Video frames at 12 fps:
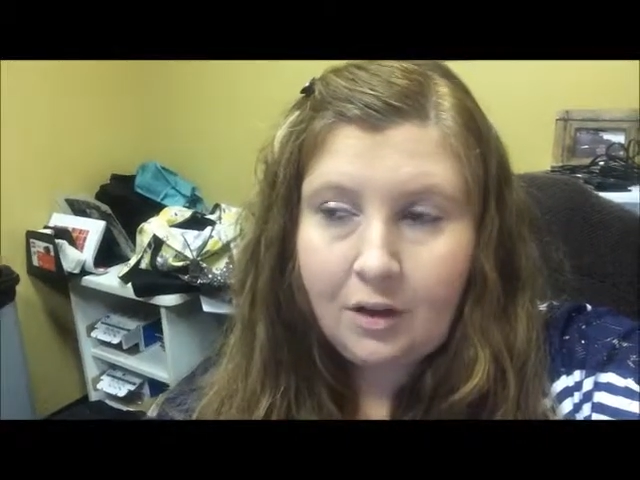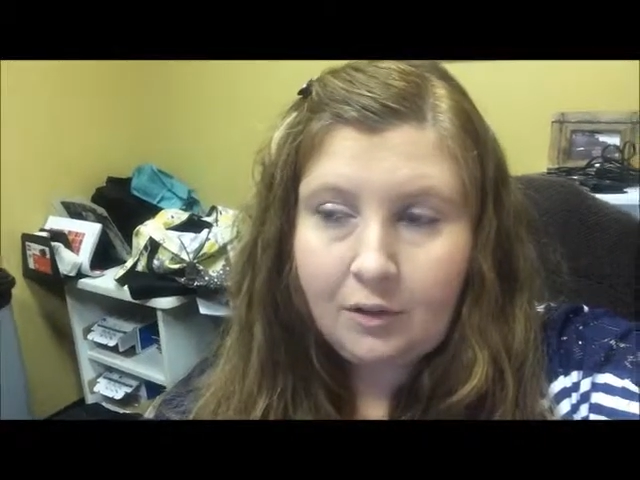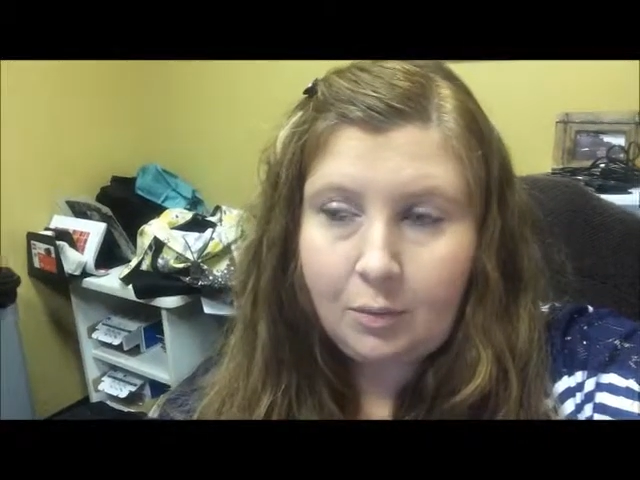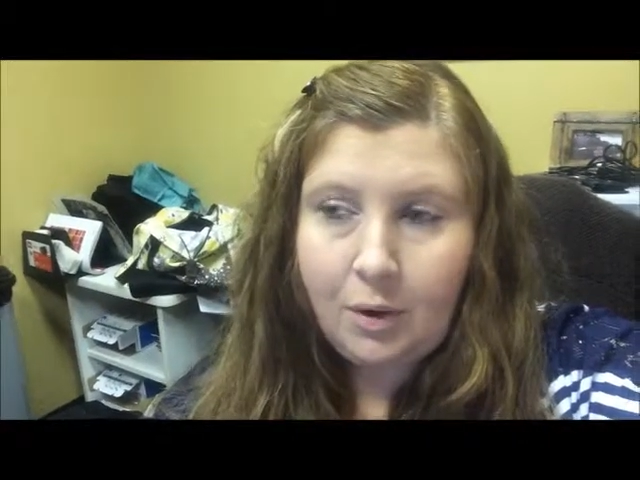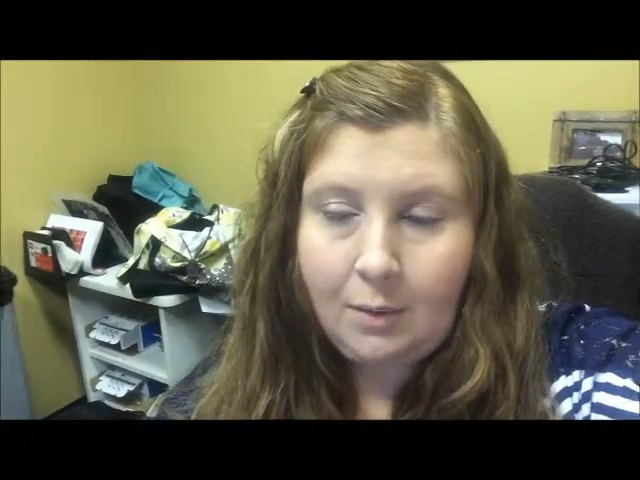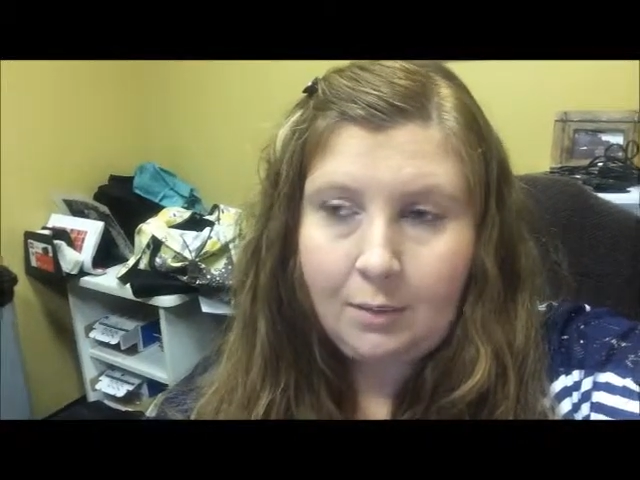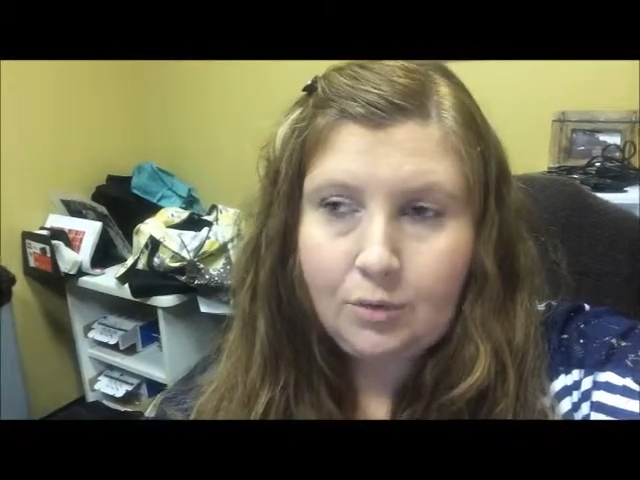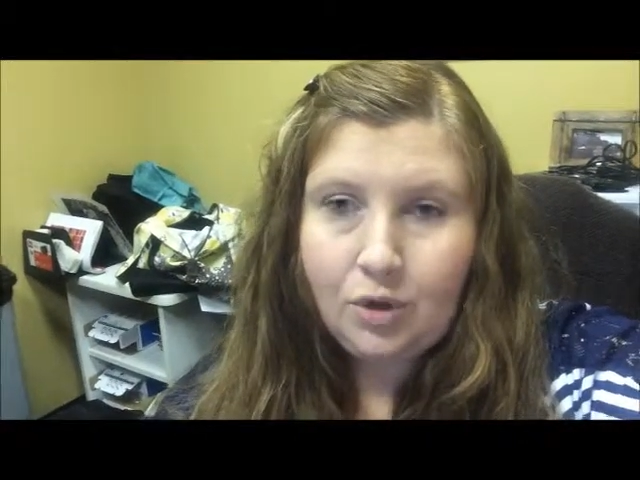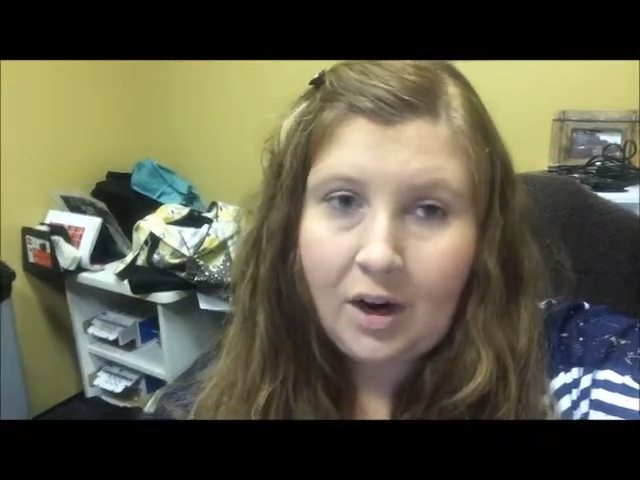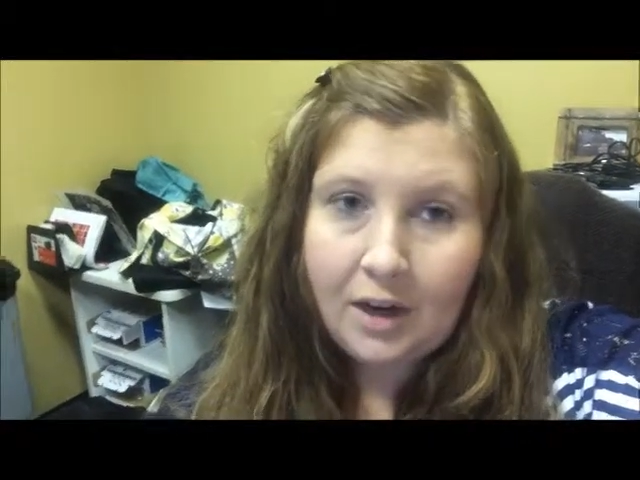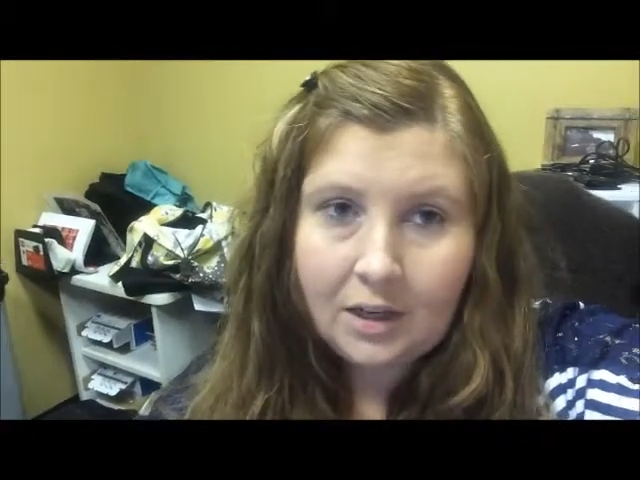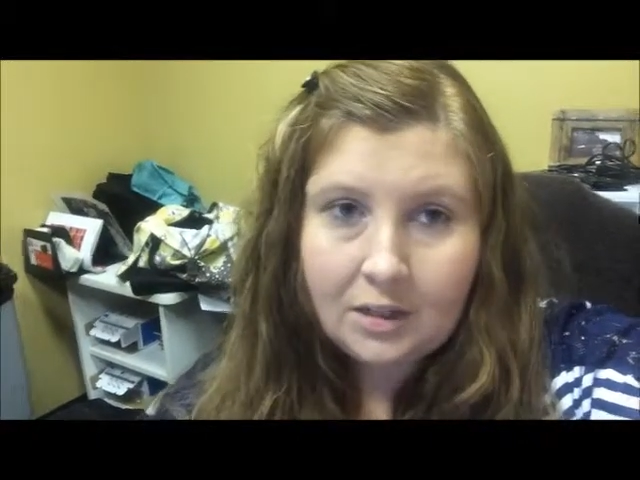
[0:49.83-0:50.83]
have a problem
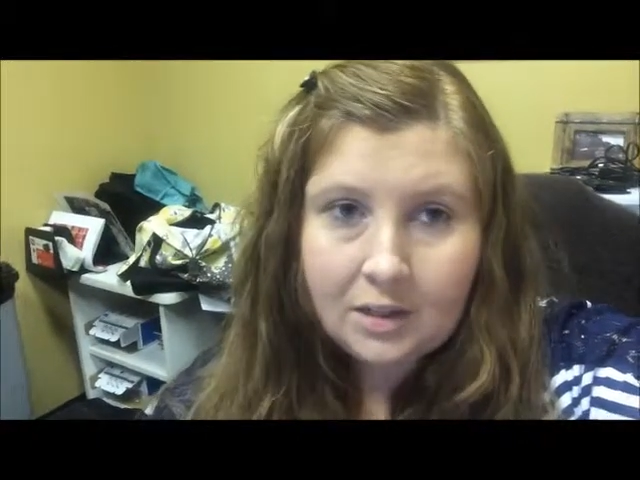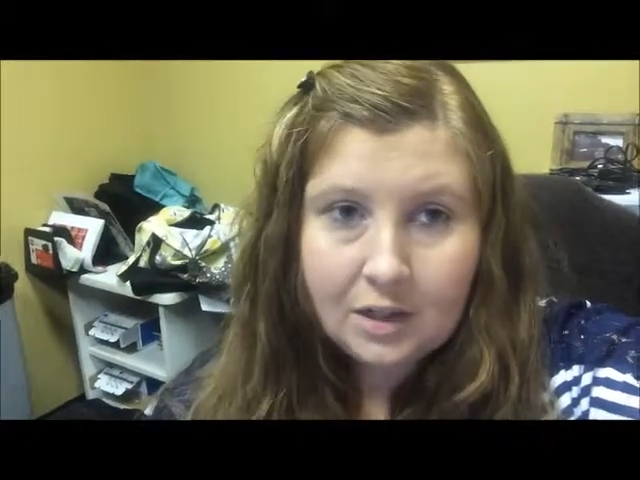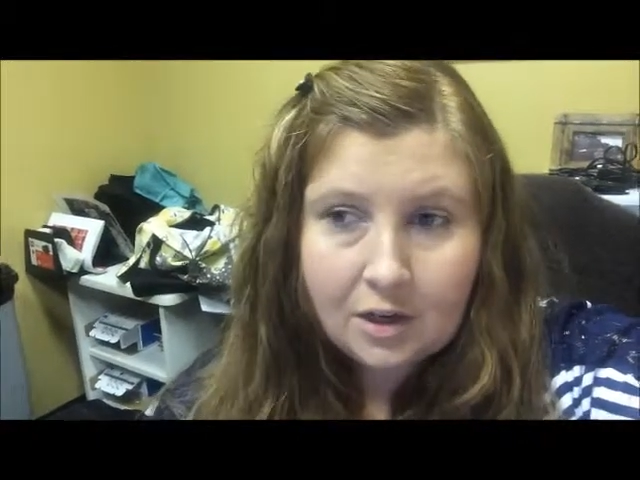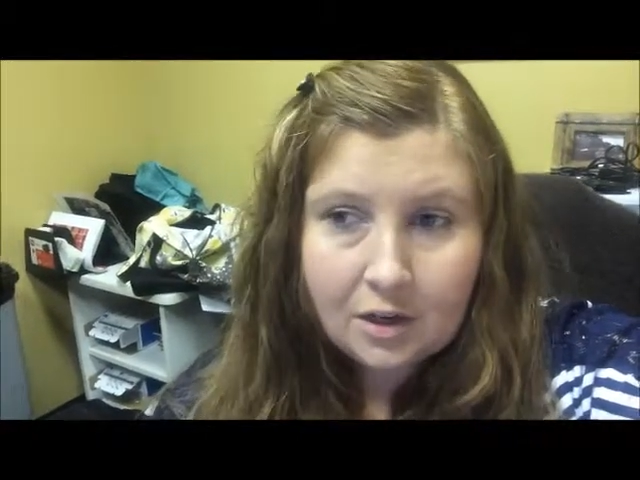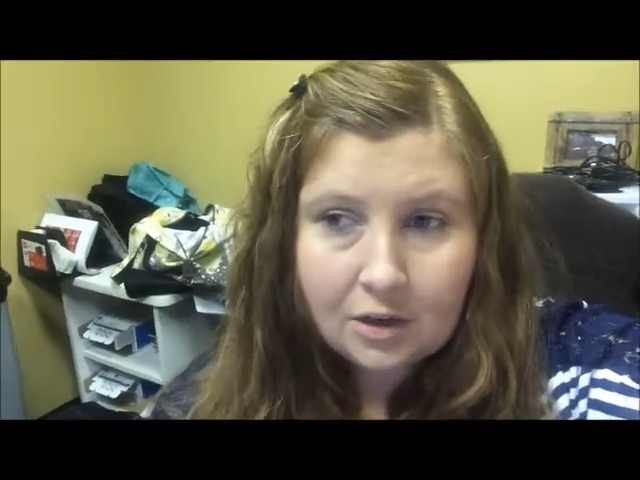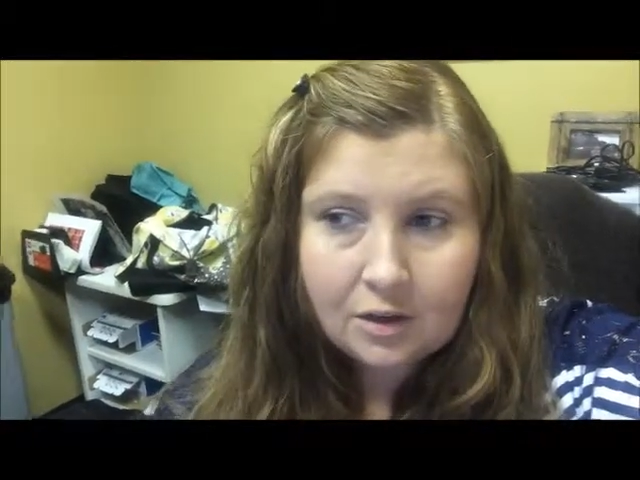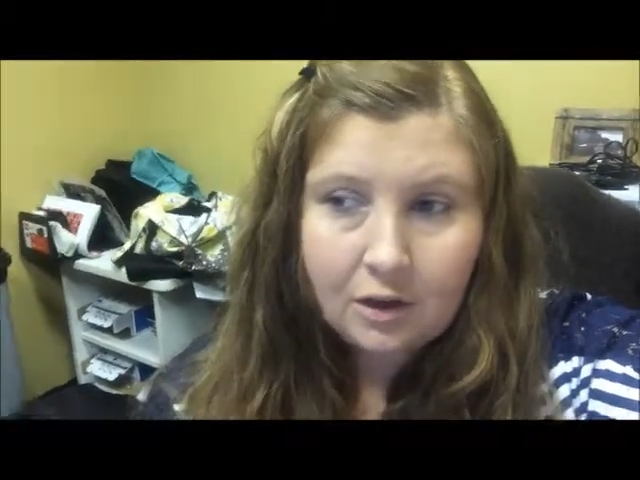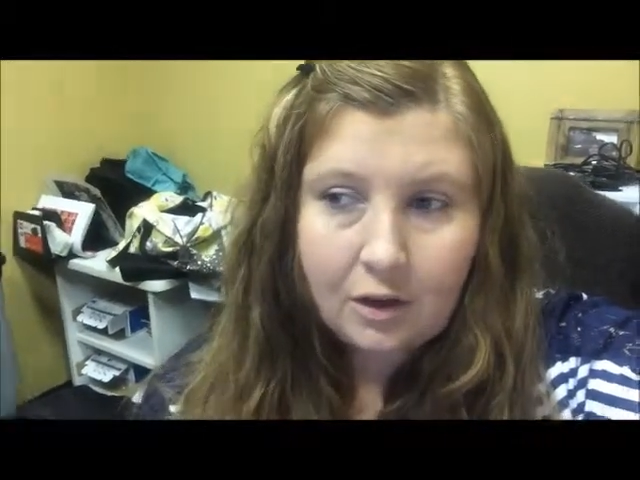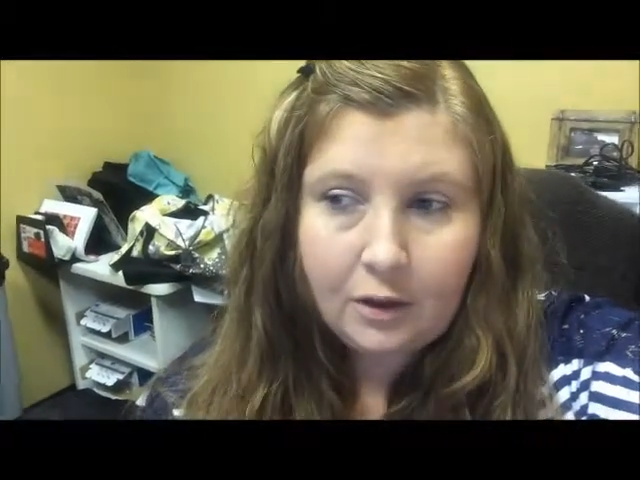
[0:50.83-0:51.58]
tracking dinner